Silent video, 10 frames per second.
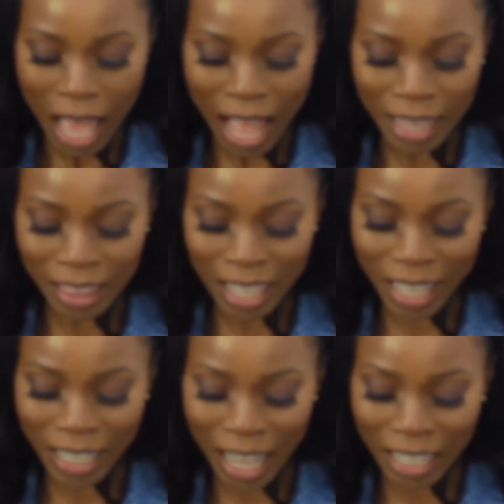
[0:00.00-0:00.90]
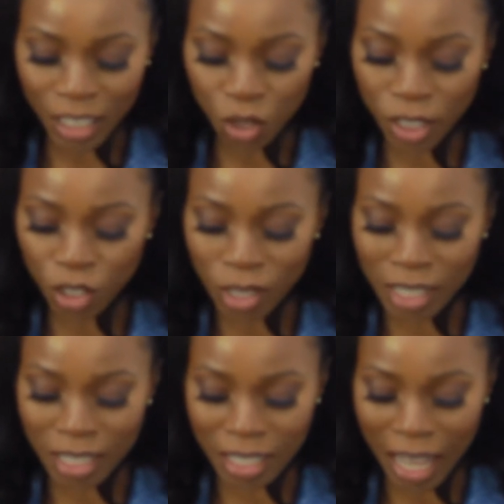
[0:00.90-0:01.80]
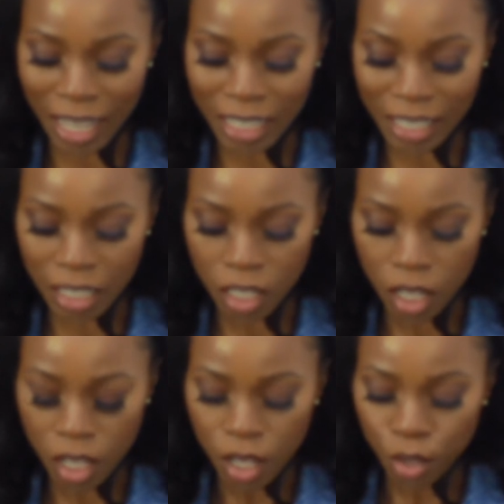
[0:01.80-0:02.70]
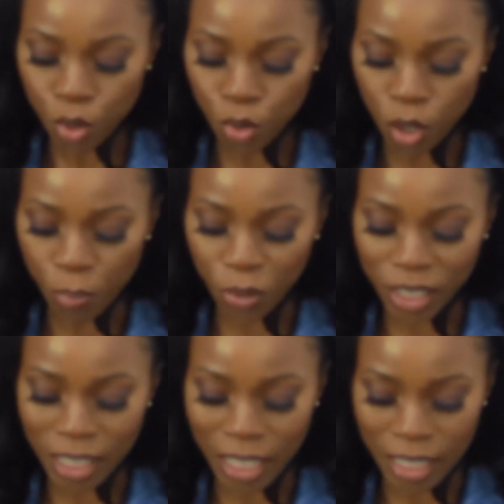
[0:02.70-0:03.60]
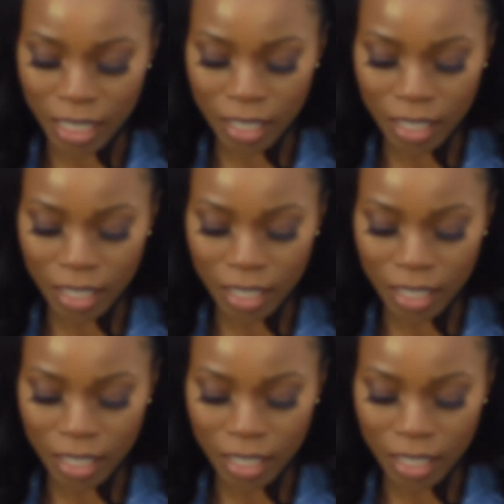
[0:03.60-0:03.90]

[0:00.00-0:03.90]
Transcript: and then I literally just slide to the presets.